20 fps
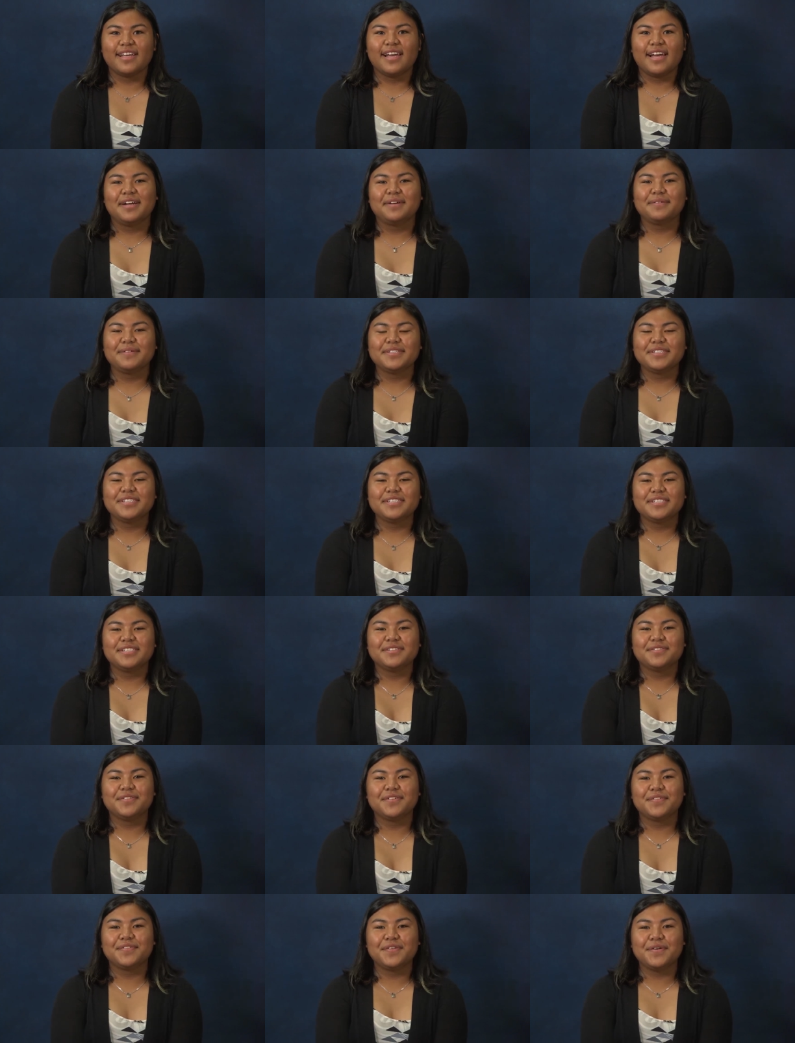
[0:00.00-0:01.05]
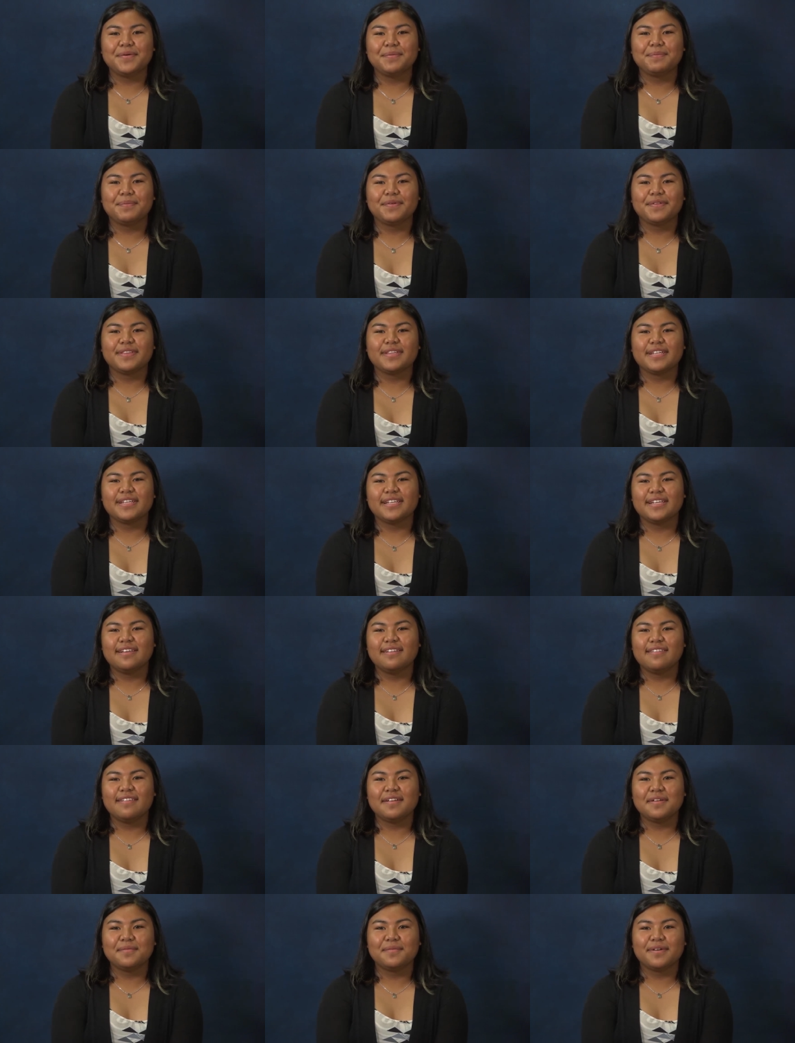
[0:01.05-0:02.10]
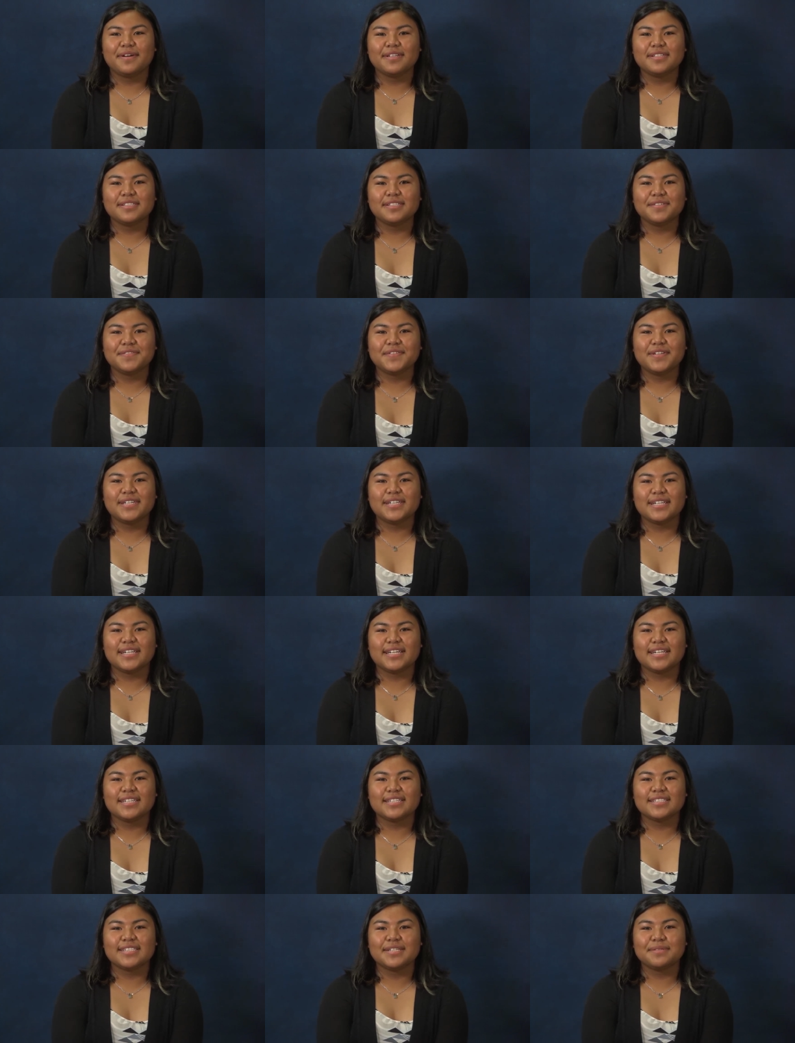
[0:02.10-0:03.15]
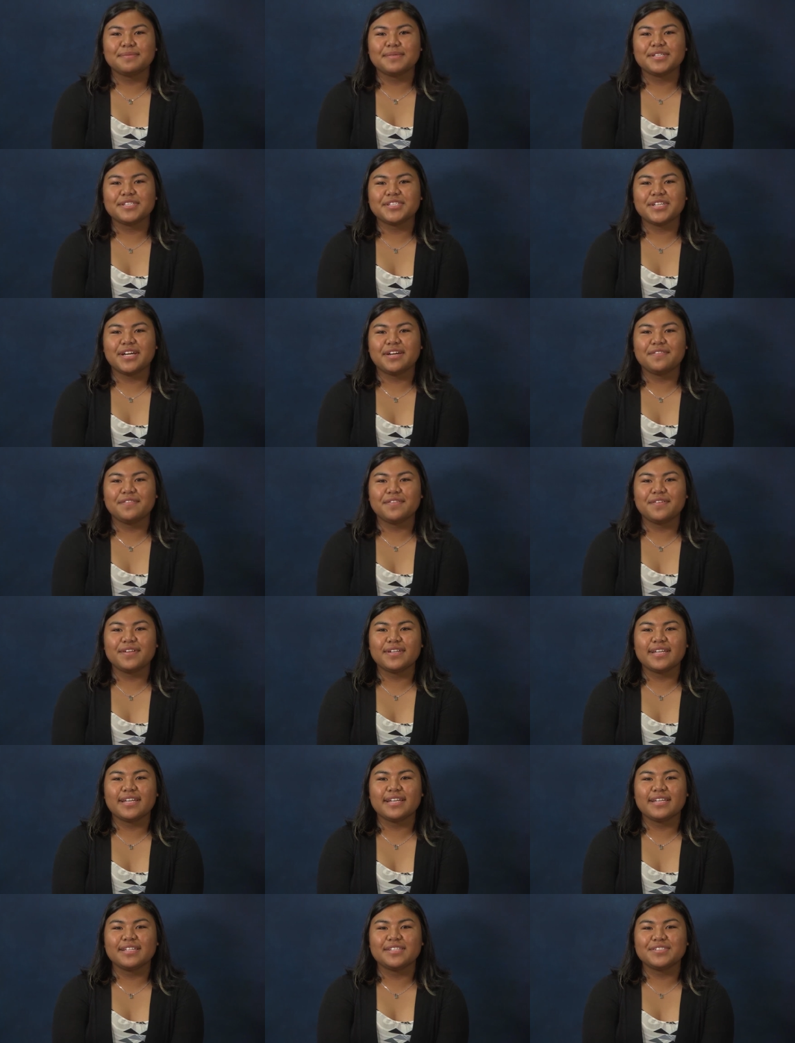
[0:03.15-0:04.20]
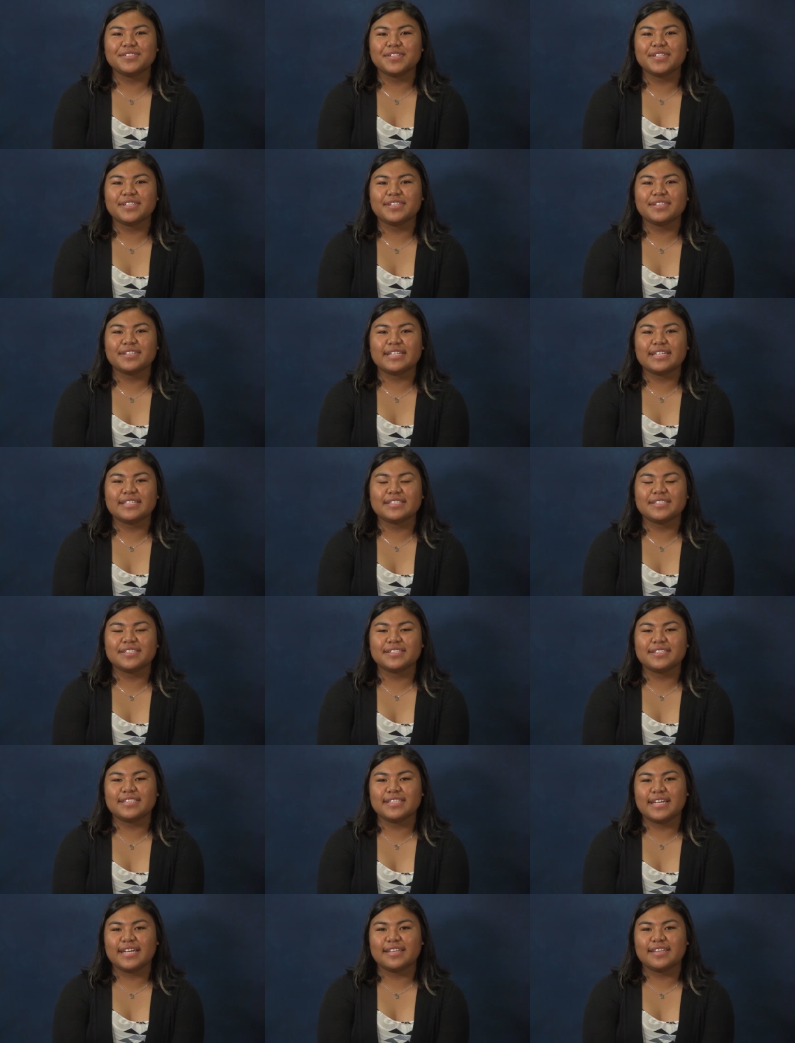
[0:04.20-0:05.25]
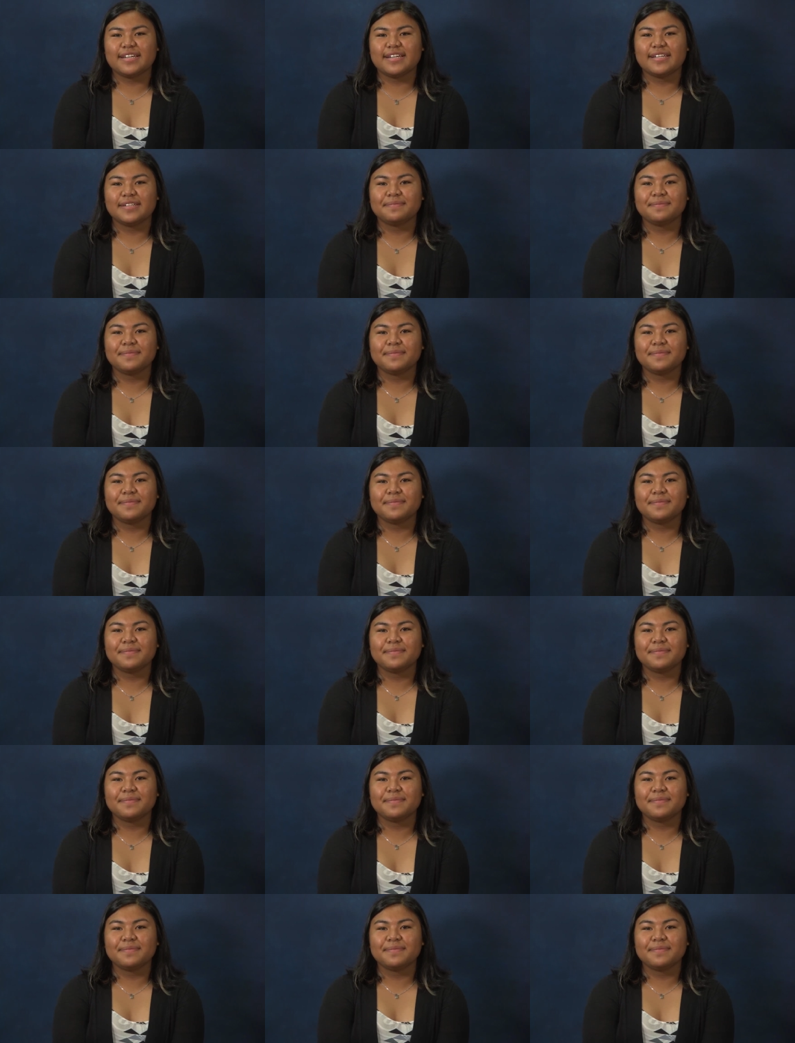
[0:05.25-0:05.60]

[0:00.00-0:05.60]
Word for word: I wish to fulfill both the needs and wants of our class and make sure everyone can enjoy their last year together.